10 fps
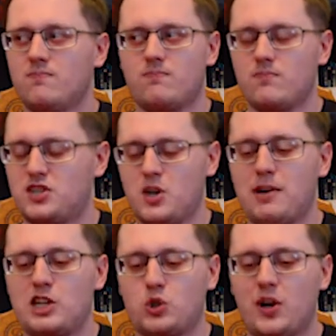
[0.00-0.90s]
so
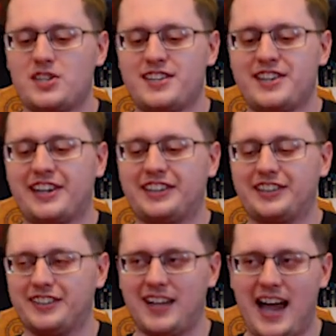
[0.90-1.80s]
many choices in
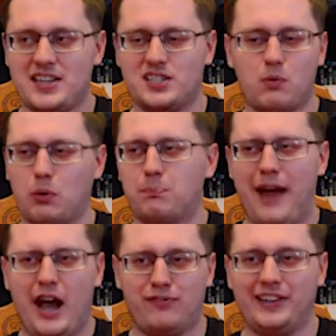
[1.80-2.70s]
Glass that were
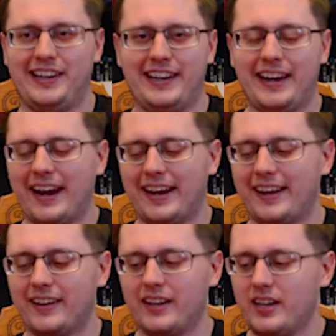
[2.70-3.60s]
baffling,
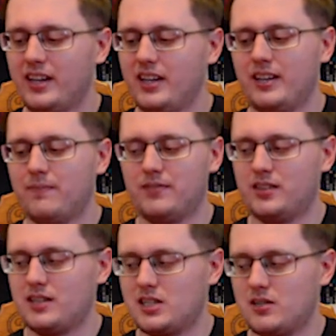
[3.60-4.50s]
and
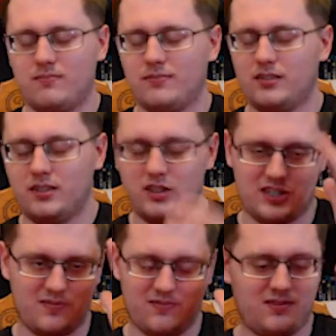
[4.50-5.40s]

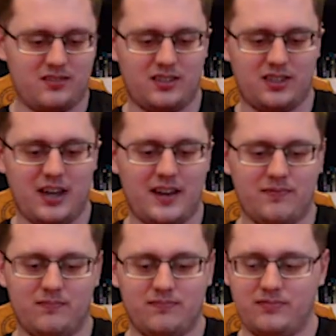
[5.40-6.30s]
just, God,
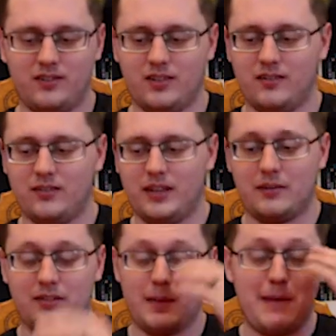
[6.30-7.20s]

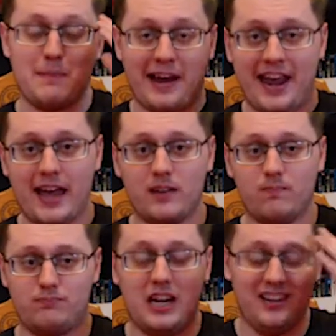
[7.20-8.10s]
they made my head...
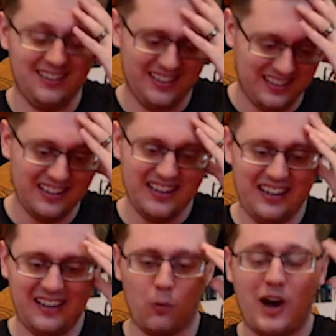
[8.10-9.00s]

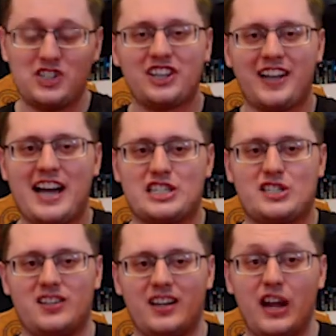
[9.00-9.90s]
Watching
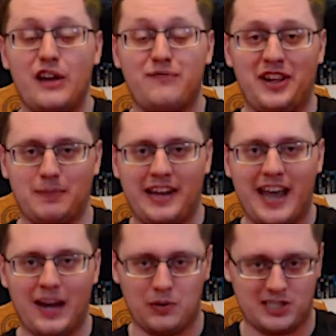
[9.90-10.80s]
Glass, it felt like my
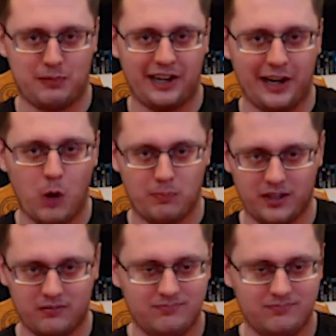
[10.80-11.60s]
head was splitting open.